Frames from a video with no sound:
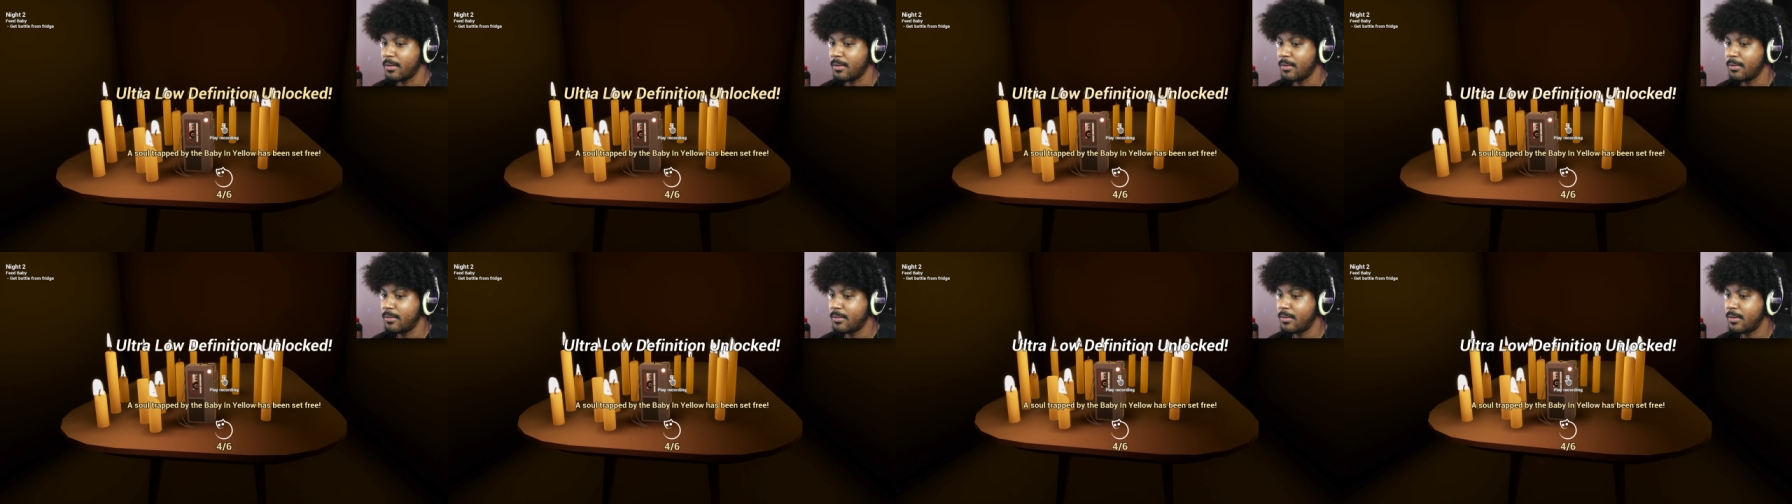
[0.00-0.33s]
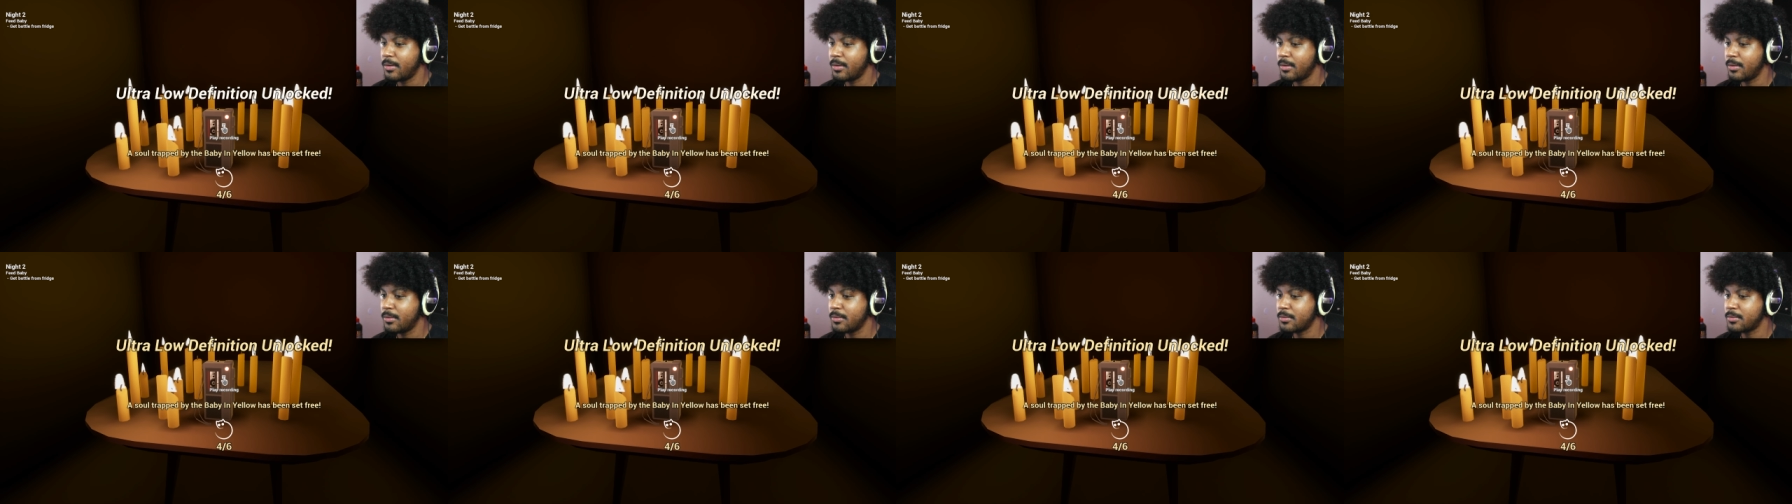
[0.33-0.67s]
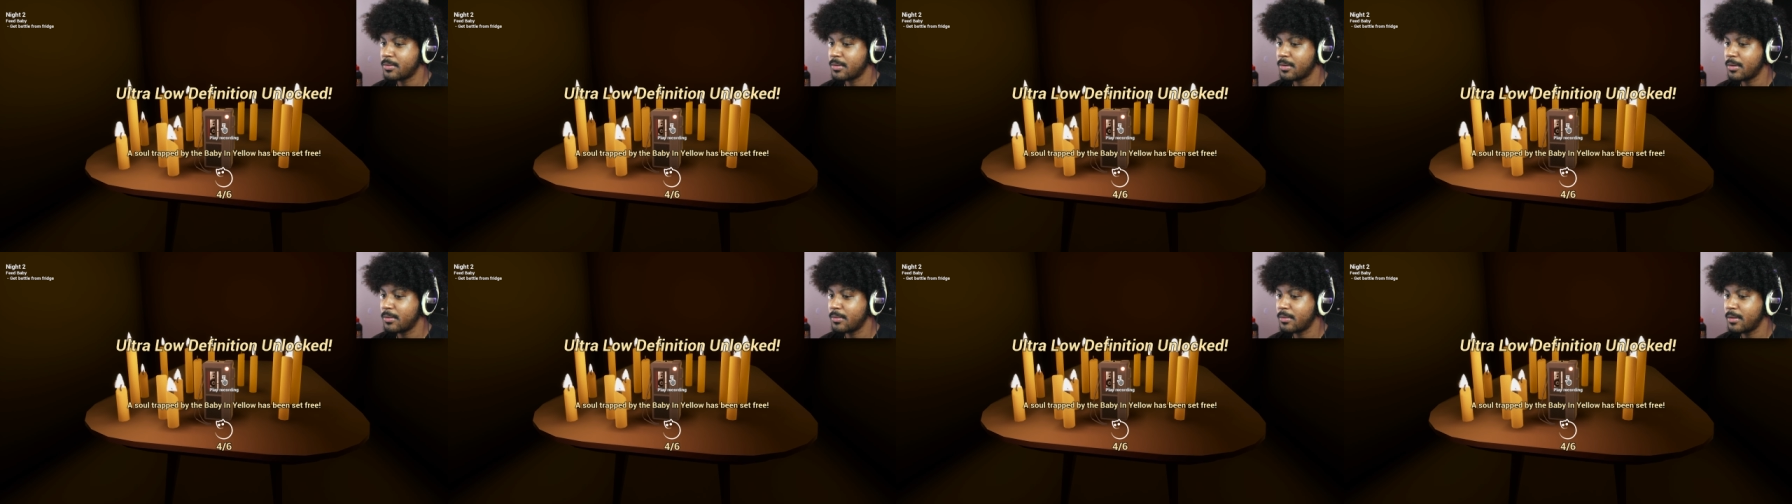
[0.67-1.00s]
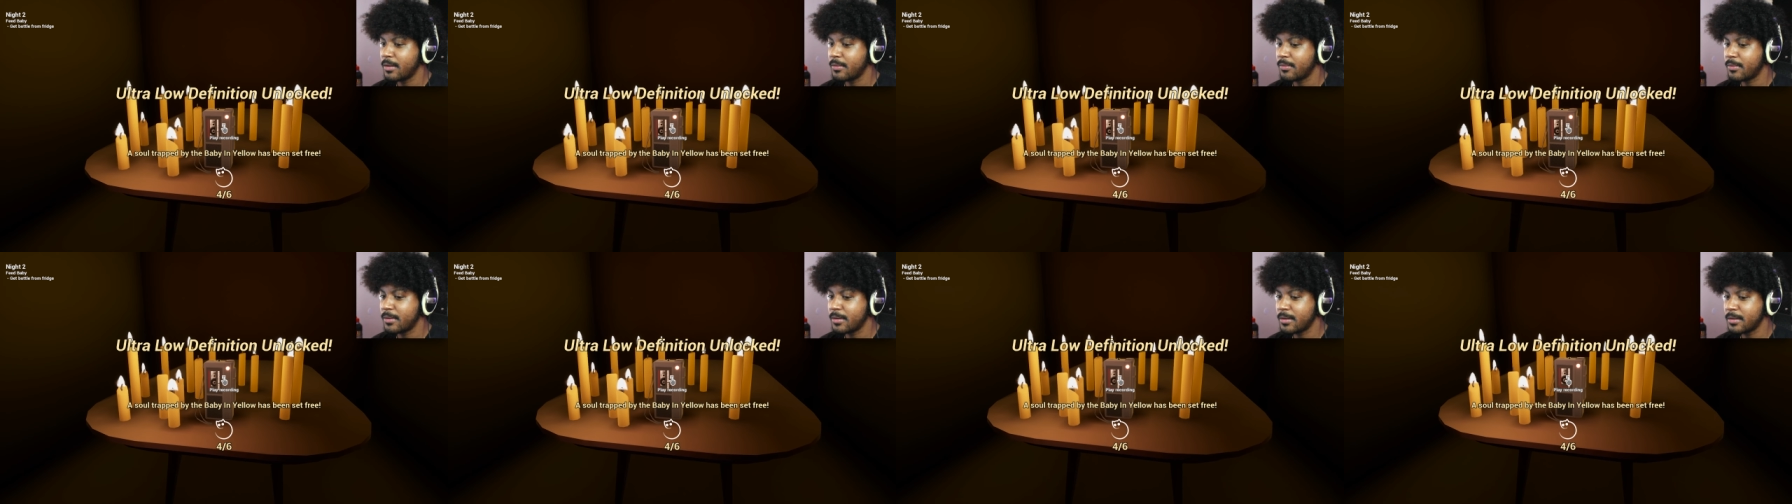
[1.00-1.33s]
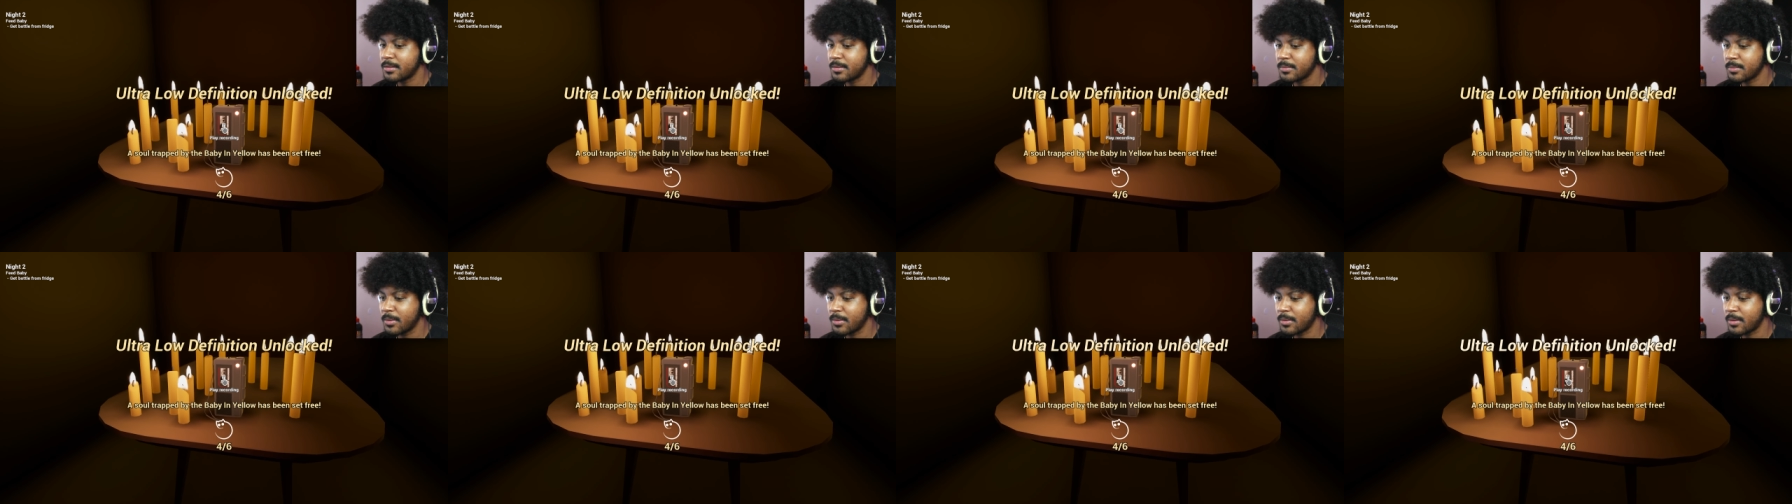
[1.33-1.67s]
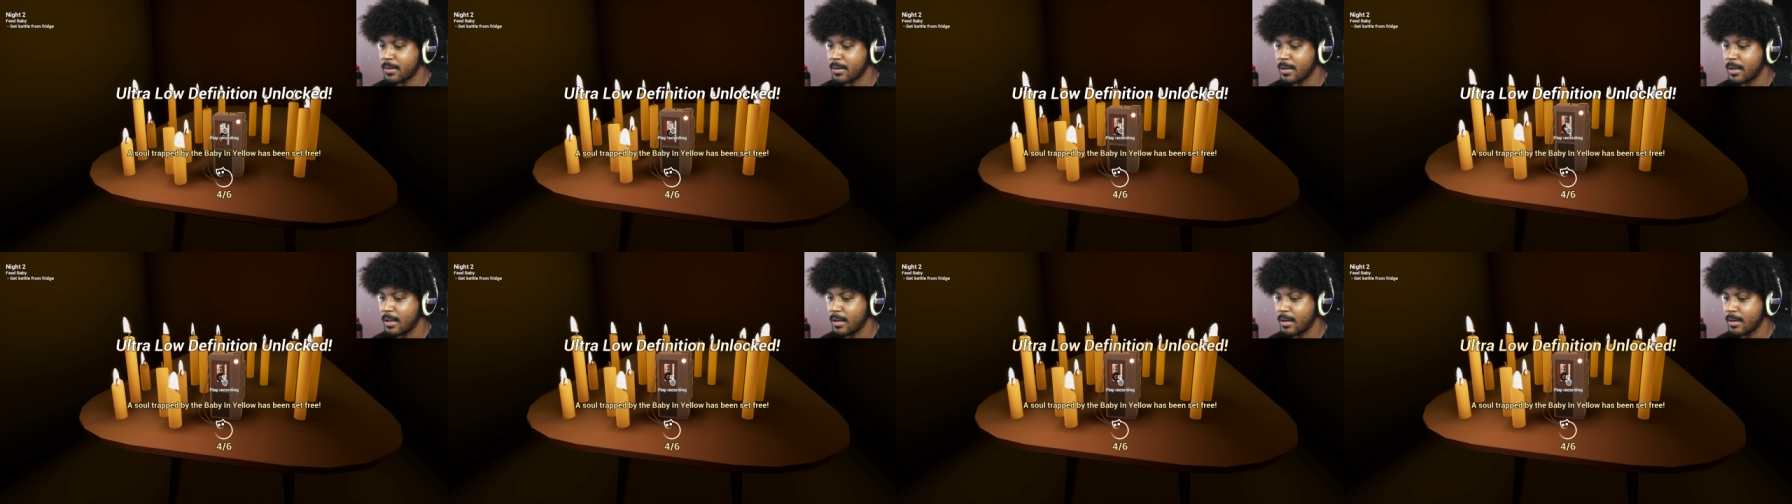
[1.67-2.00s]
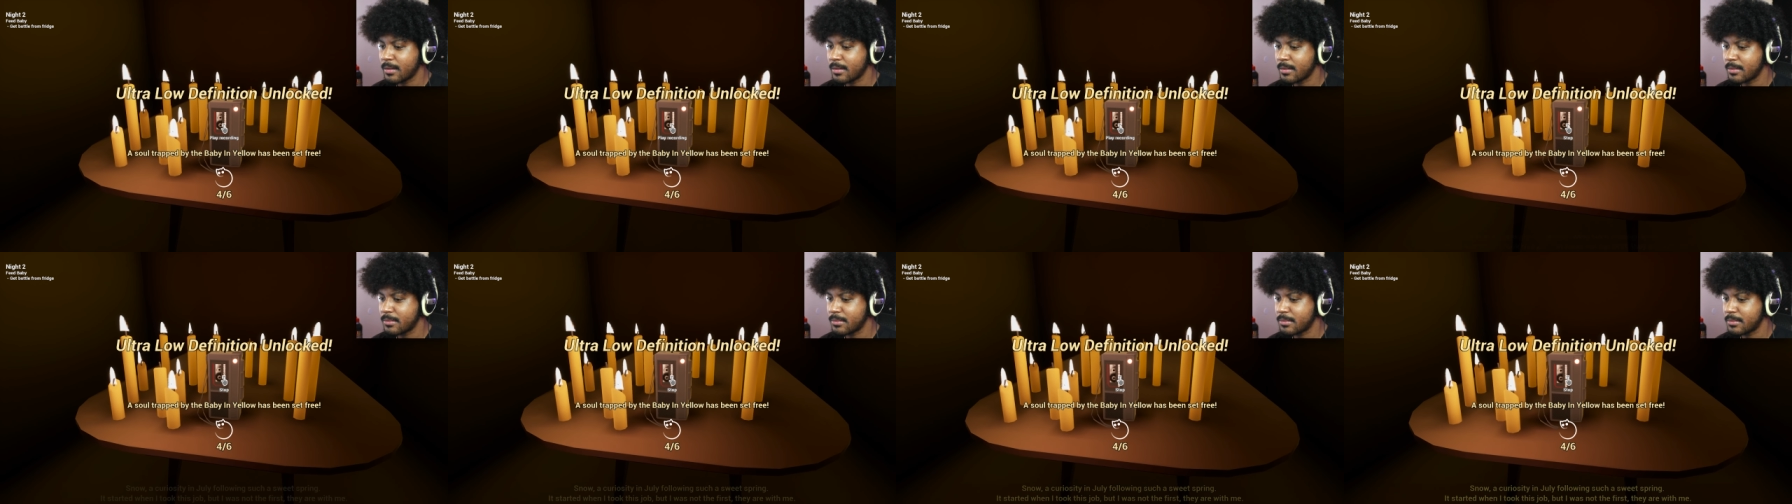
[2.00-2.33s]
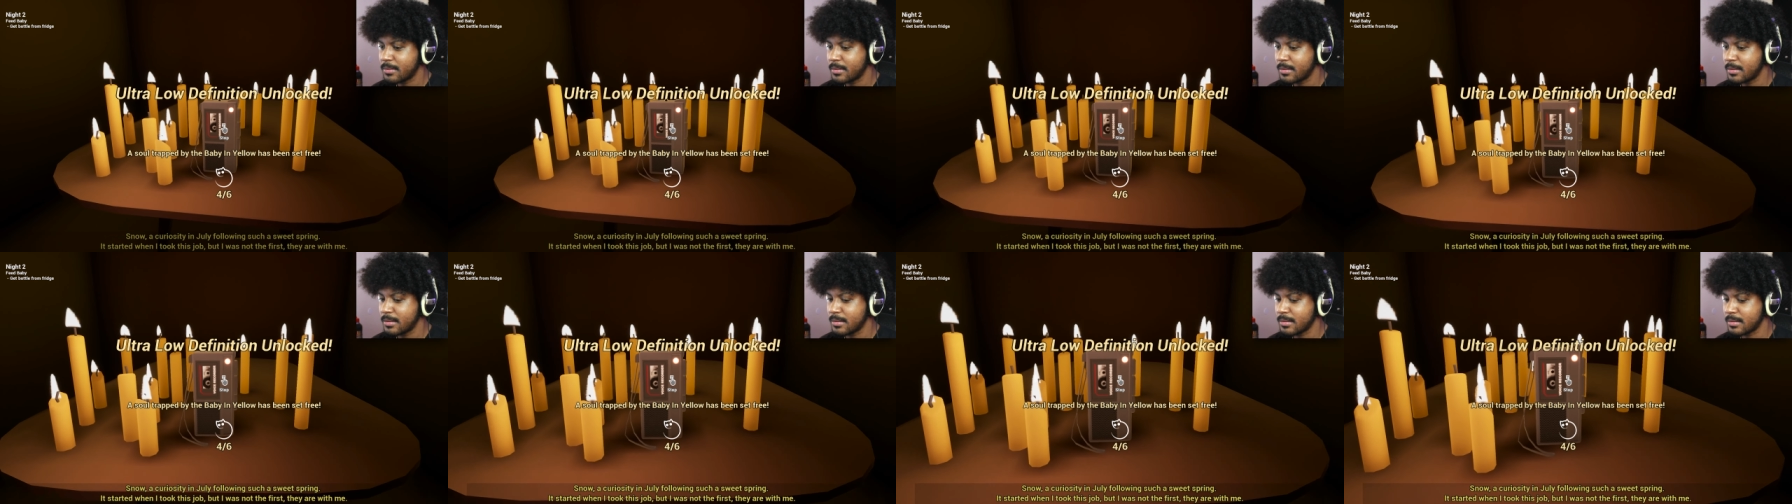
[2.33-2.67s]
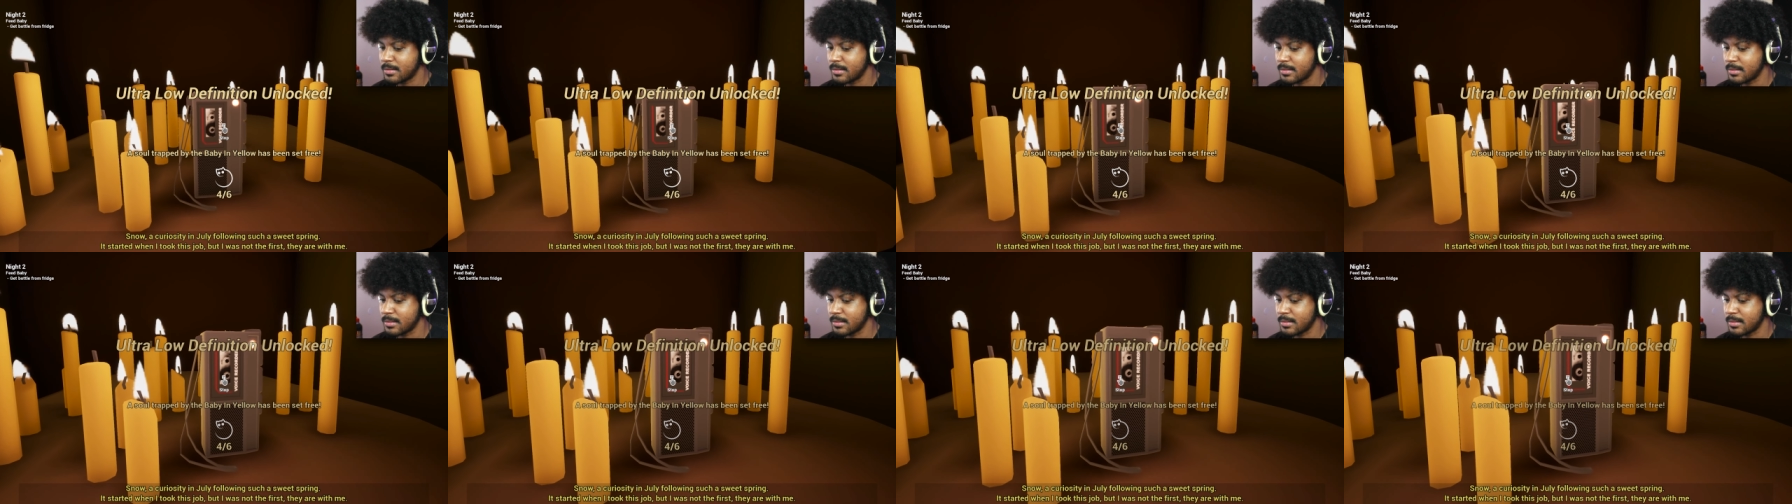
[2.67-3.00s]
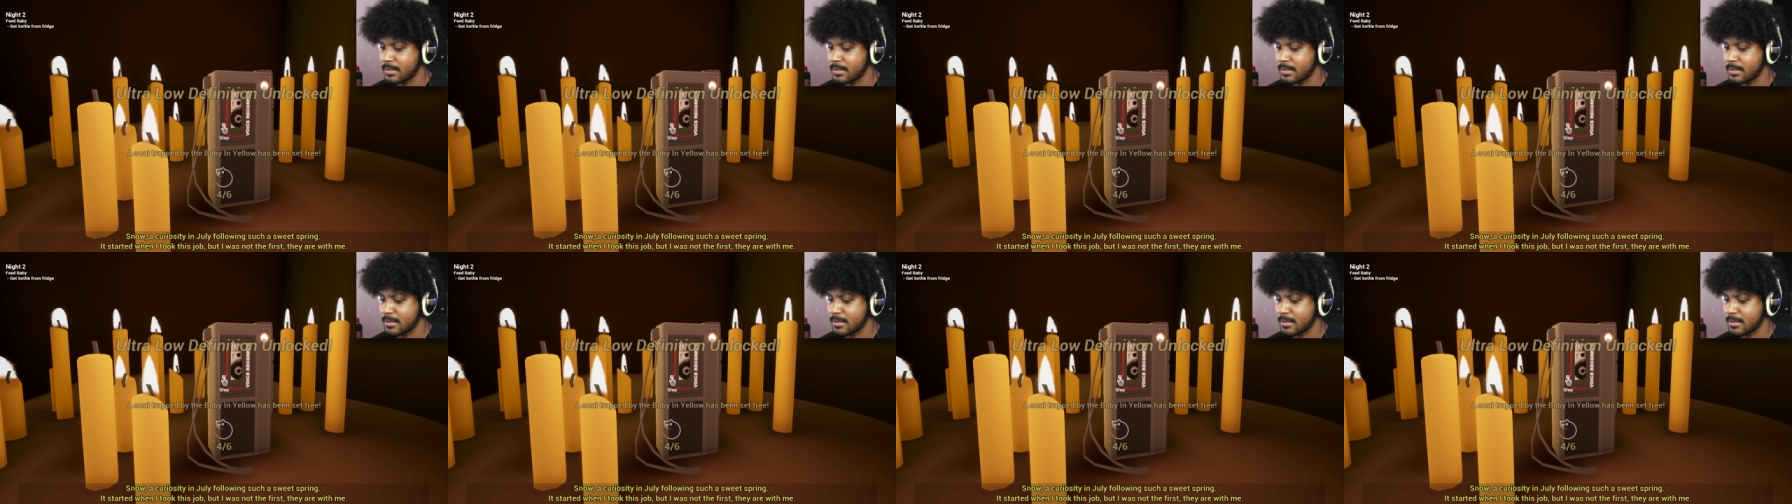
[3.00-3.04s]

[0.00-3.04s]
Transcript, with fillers: Oh, well, ultra low definition mode unlocked. What this is.